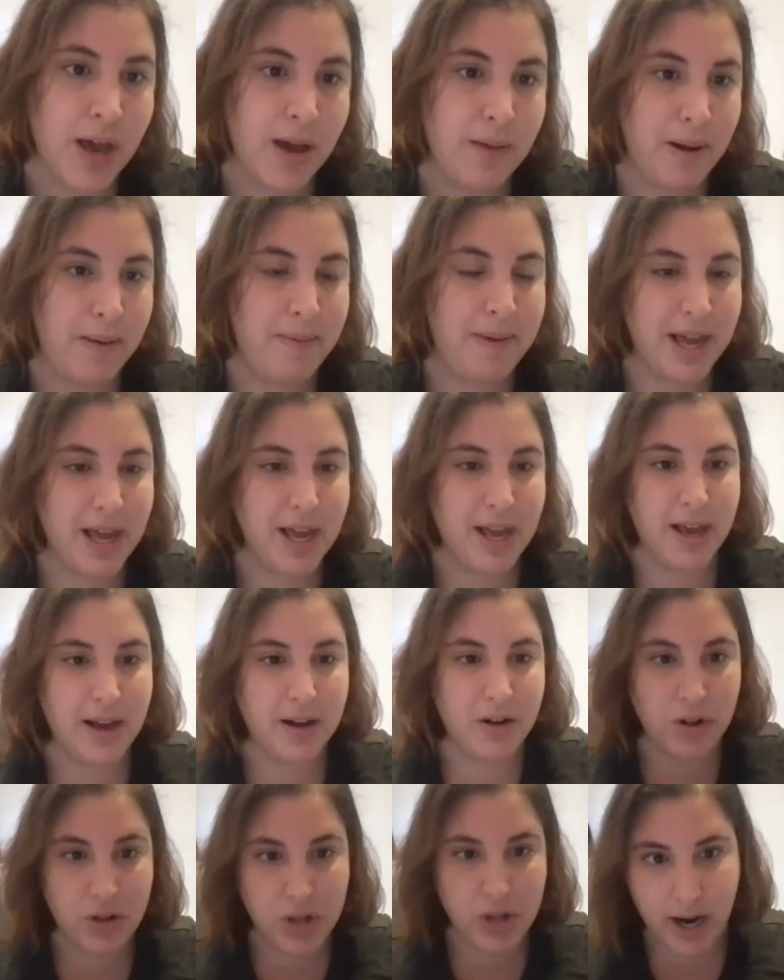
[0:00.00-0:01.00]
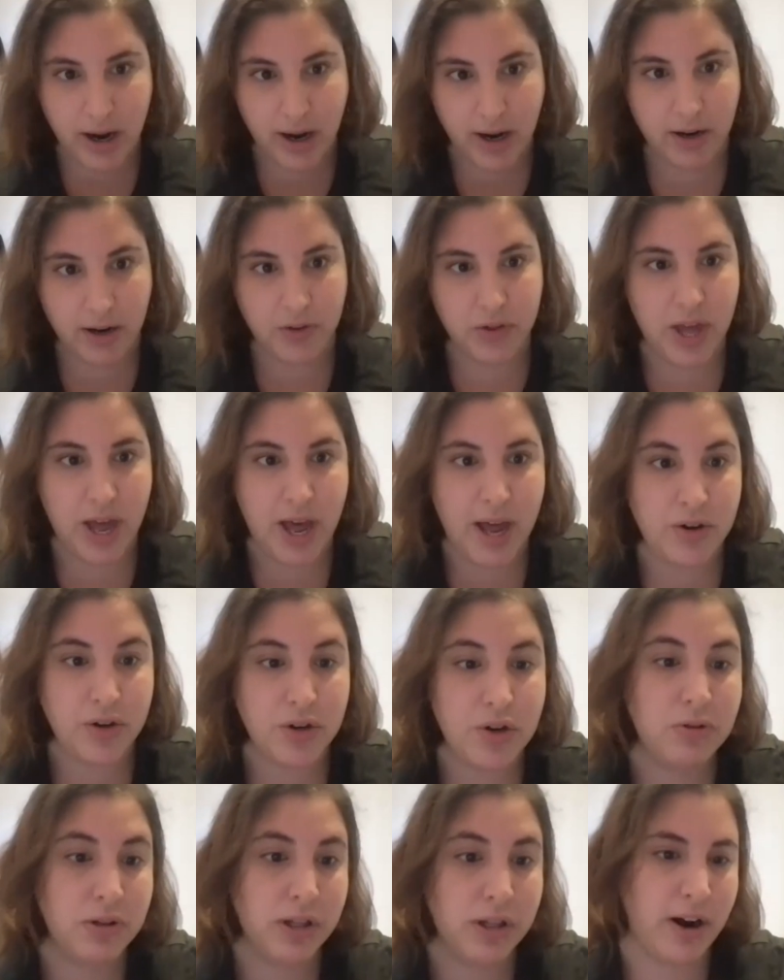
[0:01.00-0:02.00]
by making it clear that
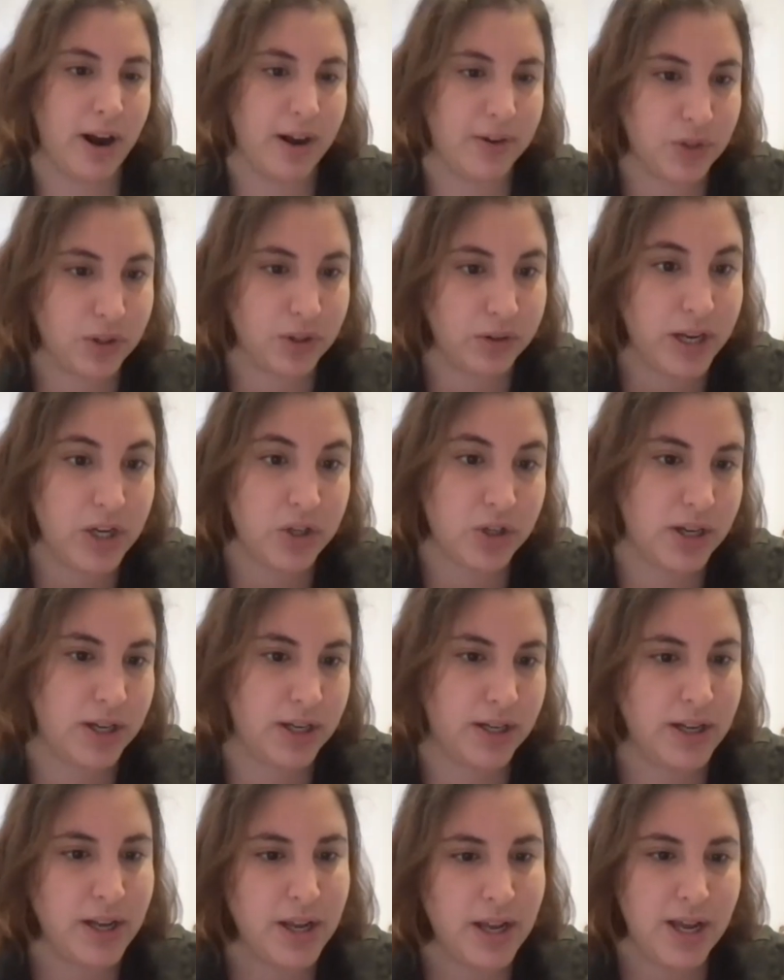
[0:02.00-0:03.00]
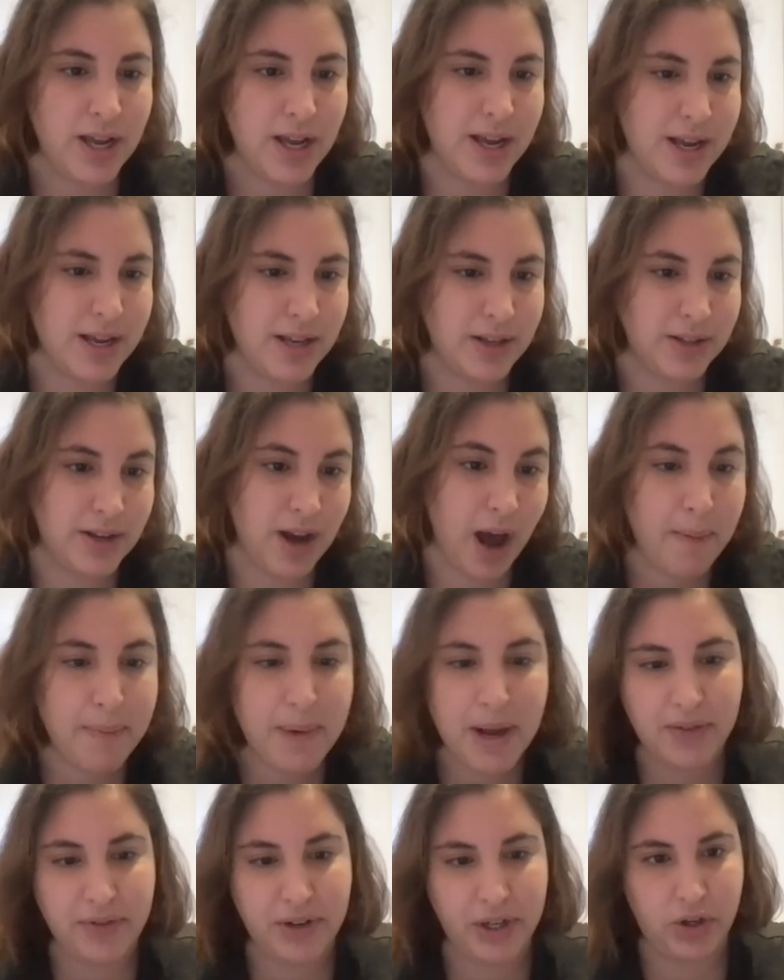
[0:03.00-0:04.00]
nuclear escalation is not
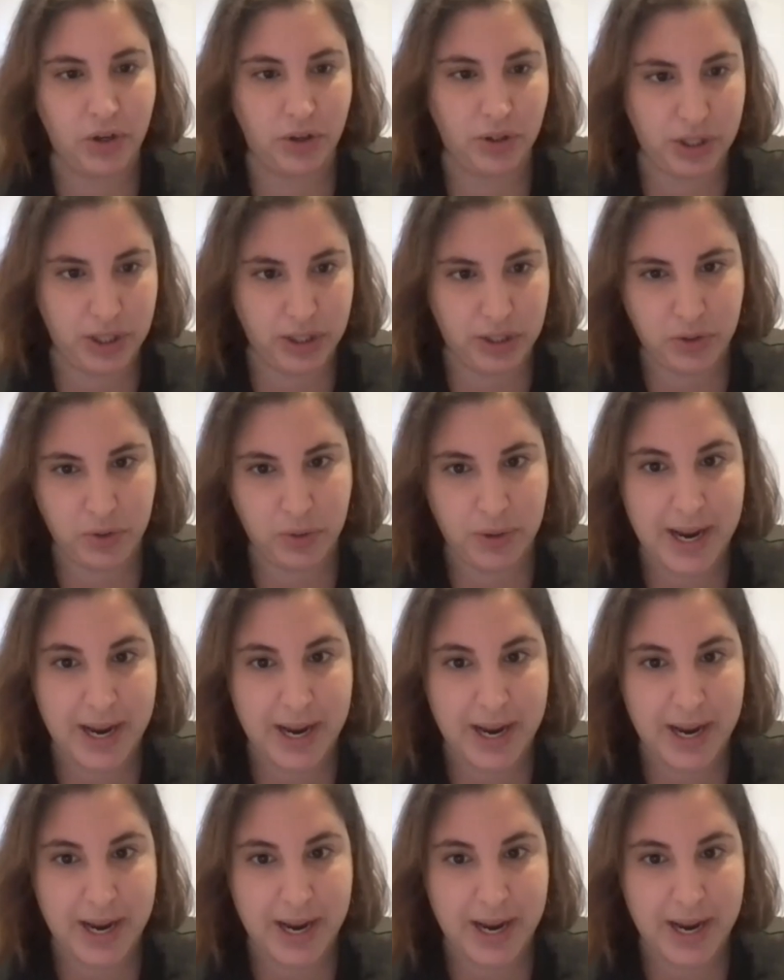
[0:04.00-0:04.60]
beneficial to